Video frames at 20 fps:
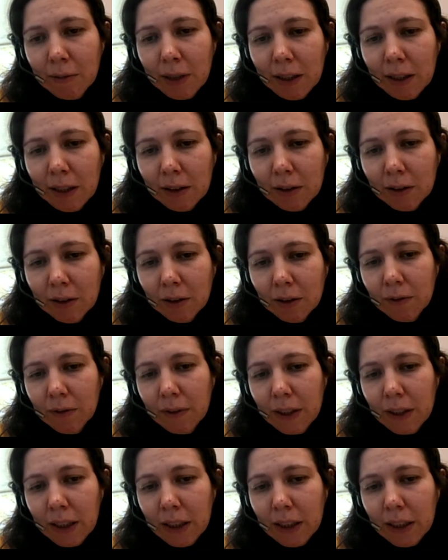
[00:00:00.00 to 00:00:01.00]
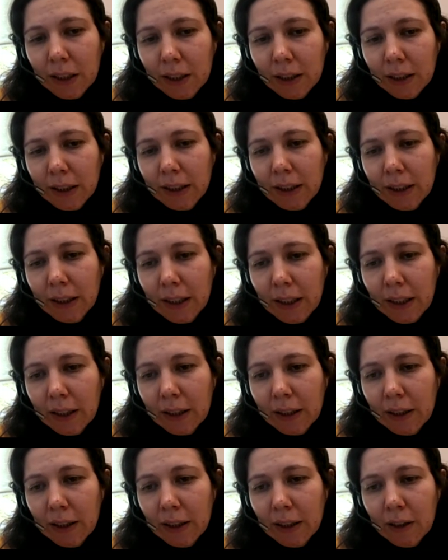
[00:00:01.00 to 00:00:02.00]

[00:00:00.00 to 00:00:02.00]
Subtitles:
minus 3c